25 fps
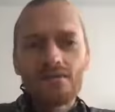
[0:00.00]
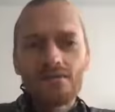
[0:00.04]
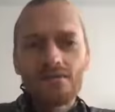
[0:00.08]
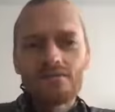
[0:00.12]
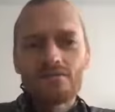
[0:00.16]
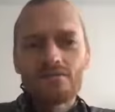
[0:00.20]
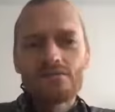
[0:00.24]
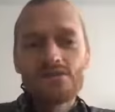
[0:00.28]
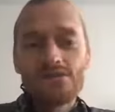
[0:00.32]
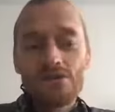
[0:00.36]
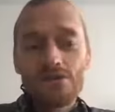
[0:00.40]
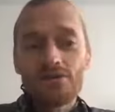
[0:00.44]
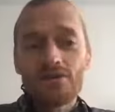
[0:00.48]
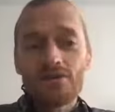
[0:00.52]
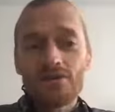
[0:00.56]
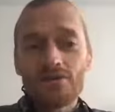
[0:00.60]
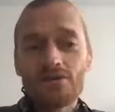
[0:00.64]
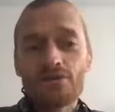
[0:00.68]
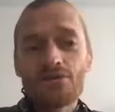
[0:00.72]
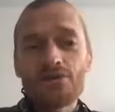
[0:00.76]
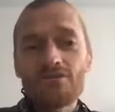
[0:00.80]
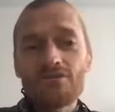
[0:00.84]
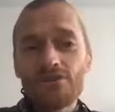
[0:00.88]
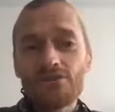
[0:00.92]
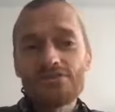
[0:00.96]
So in
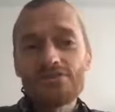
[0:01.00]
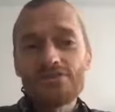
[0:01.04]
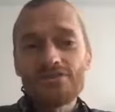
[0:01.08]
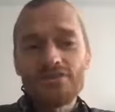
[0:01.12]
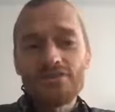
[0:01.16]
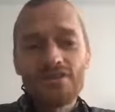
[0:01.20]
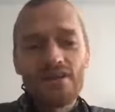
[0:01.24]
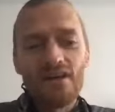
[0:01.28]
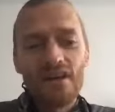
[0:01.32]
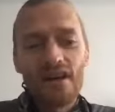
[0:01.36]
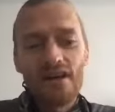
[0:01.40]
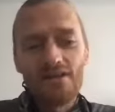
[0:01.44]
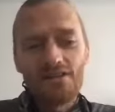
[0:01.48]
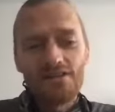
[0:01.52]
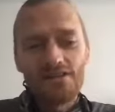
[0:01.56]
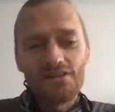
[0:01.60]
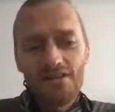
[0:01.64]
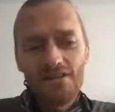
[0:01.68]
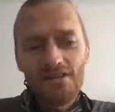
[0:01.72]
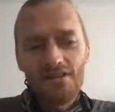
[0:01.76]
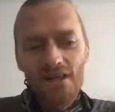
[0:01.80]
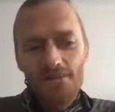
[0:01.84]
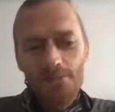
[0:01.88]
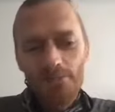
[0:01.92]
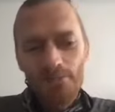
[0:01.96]
university,
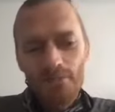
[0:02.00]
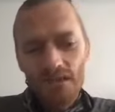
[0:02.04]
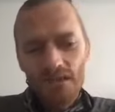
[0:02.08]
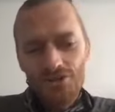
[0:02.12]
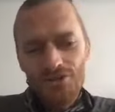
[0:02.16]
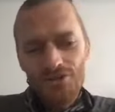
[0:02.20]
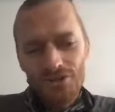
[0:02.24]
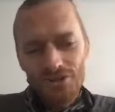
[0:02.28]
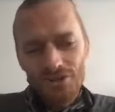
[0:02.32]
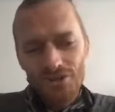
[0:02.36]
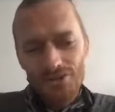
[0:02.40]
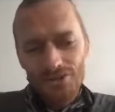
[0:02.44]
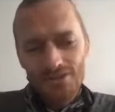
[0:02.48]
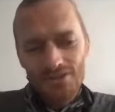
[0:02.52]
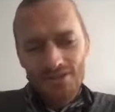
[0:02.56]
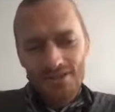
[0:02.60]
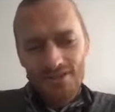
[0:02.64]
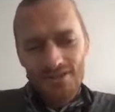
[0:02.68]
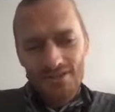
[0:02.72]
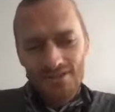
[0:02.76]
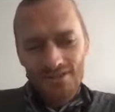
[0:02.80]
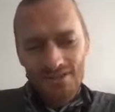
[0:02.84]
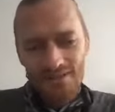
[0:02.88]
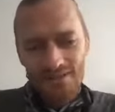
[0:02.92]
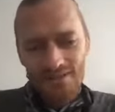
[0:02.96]
I
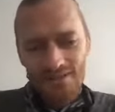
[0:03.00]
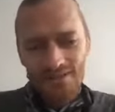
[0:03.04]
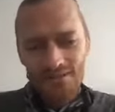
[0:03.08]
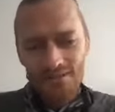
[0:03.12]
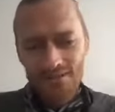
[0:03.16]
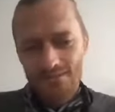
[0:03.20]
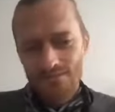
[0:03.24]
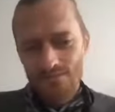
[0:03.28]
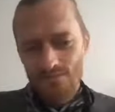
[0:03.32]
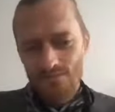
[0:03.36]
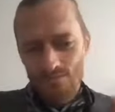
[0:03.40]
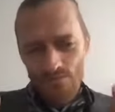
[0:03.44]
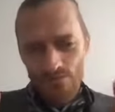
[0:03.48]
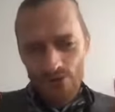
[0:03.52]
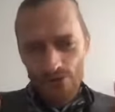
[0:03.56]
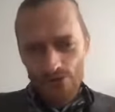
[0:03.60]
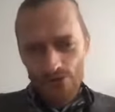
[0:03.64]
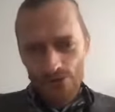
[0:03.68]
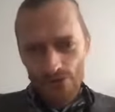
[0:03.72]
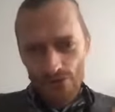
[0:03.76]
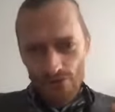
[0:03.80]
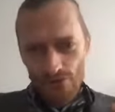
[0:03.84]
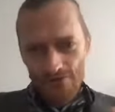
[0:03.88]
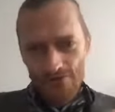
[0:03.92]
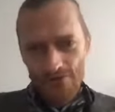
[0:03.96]
majored in
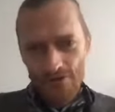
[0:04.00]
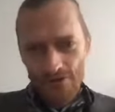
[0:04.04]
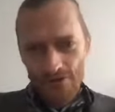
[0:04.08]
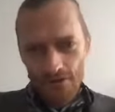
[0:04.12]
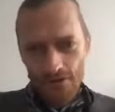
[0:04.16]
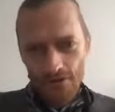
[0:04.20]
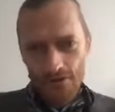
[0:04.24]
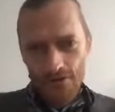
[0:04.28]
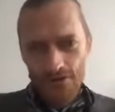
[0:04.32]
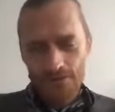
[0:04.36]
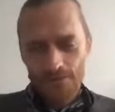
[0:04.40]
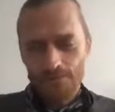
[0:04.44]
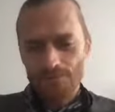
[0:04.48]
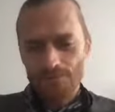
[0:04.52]
musical theater.